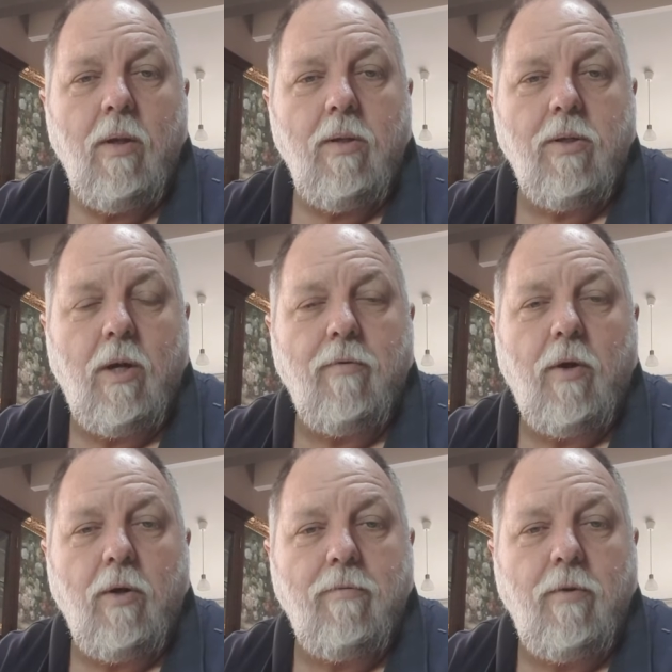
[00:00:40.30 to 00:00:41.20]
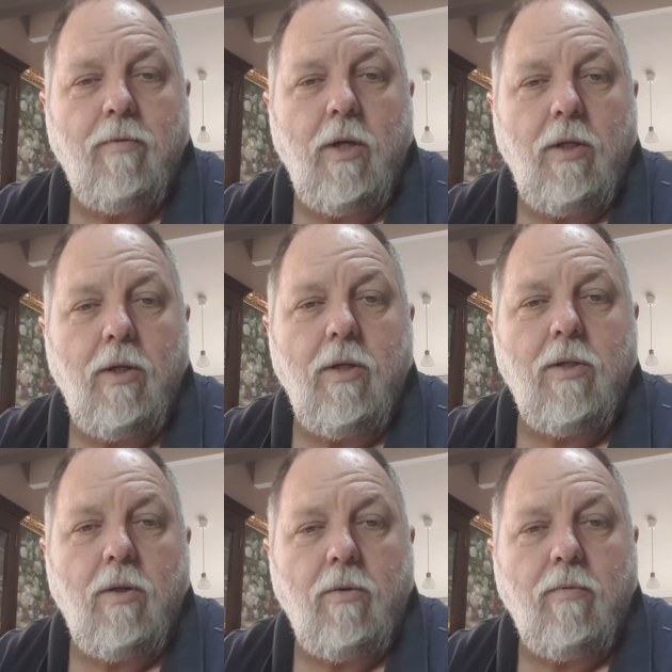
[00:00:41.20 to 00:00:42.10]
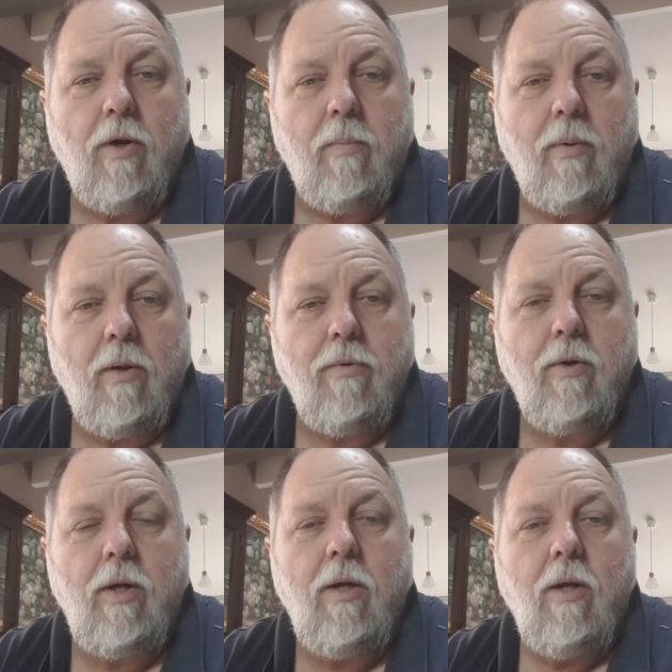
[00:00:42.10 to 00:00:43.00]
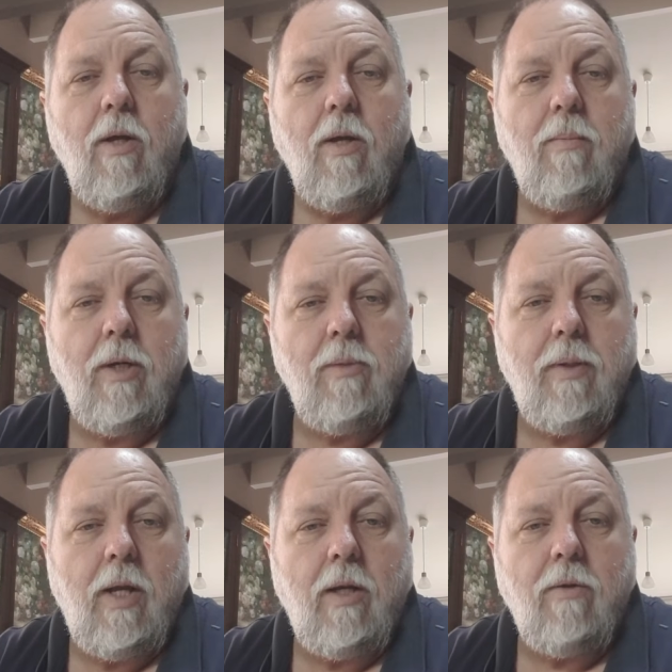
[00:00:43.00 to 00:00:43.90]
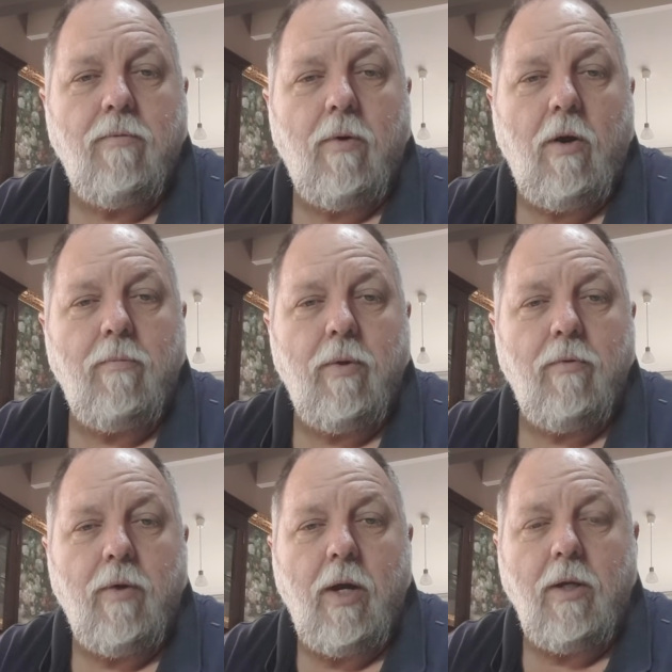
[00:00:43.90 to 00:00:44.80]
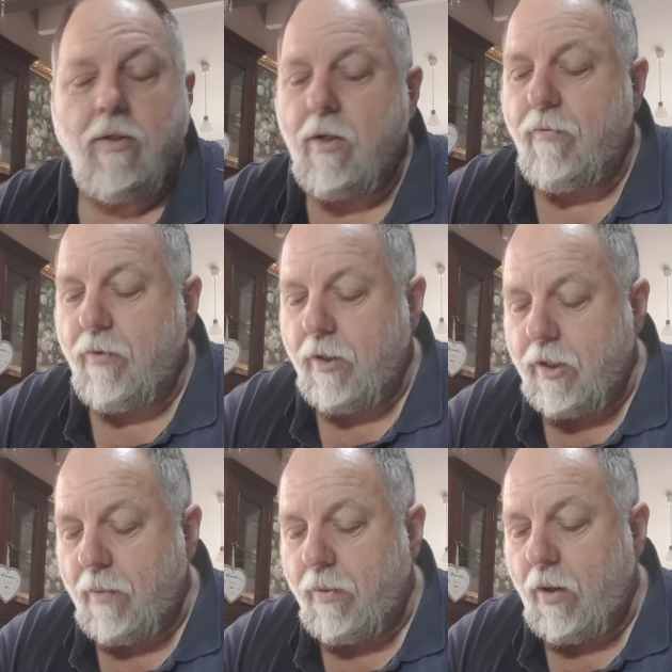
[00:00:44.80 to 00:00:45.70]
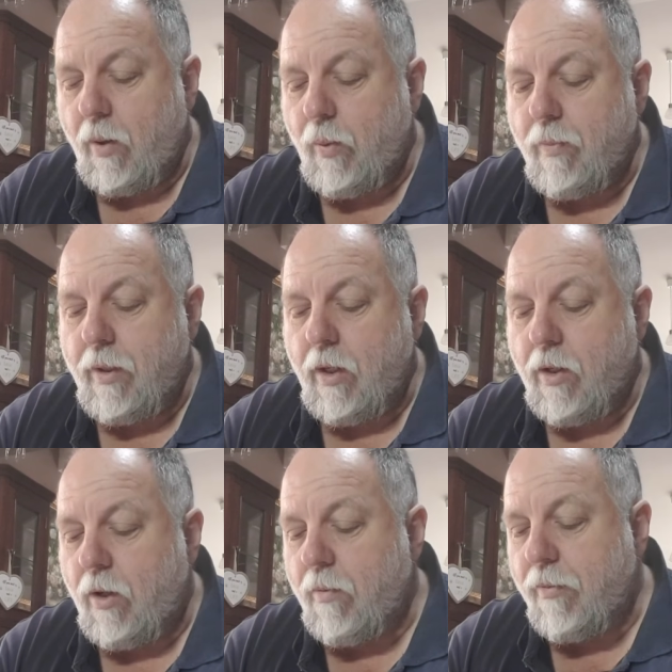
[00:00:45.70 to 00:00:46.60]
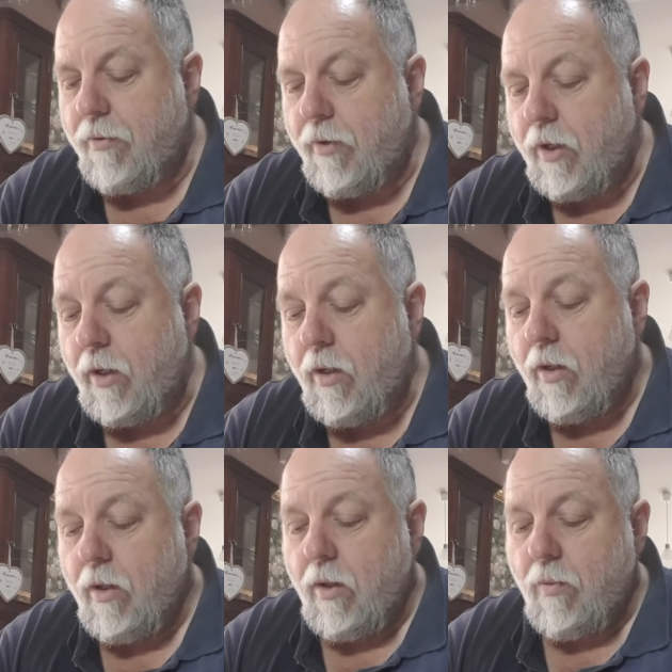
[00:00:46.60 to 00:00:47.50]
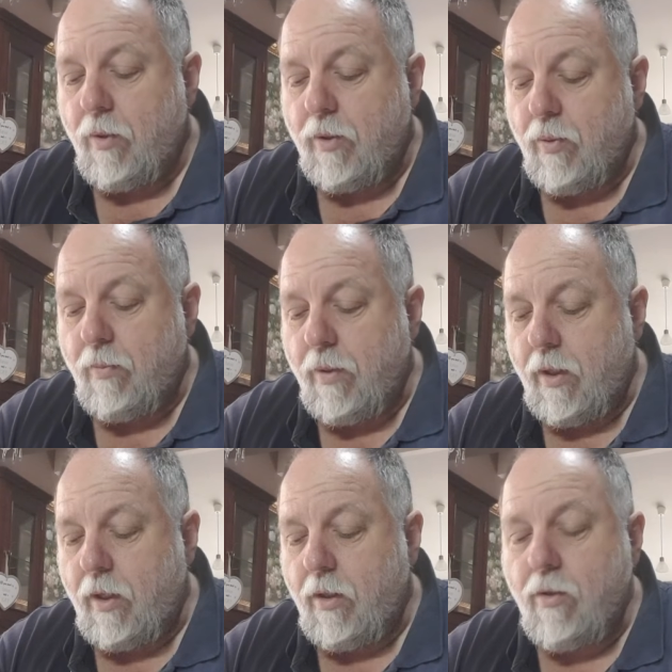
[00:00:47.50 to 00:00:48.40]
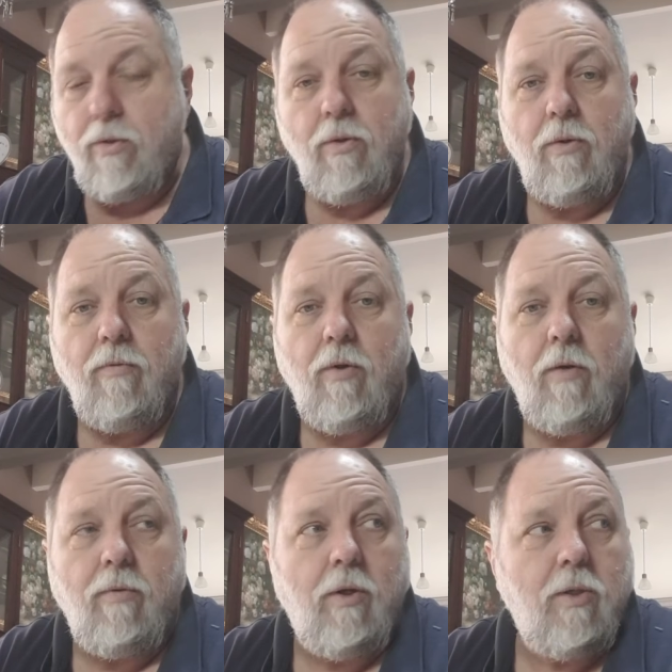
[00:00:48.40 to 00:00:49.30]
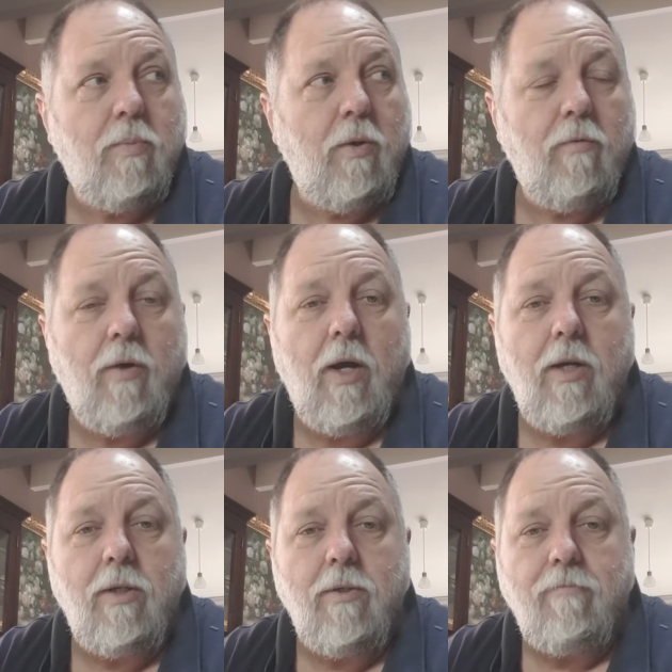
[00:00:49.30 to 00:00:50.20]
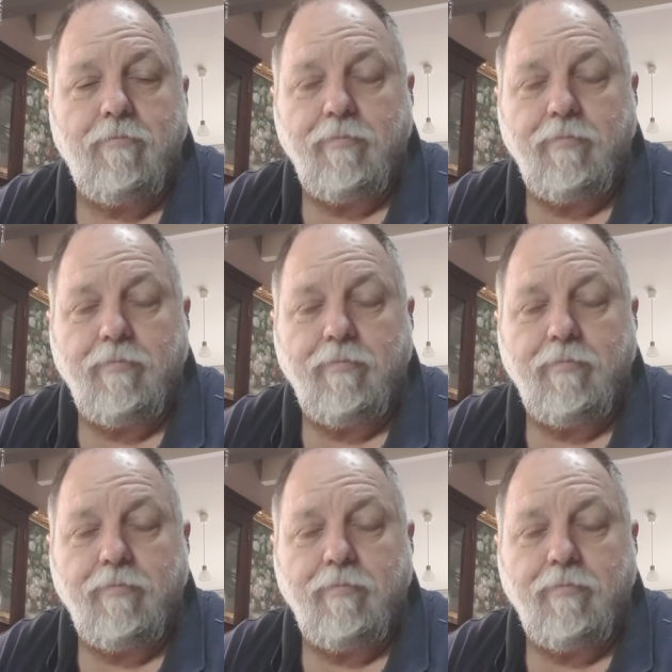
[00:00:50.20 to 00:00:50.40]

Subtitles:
So if I've got 15 units, I'll divide it by 3, brings me down to 5 per phase. So for example, I would be in column 3, which would be 2 to 5 units per phase.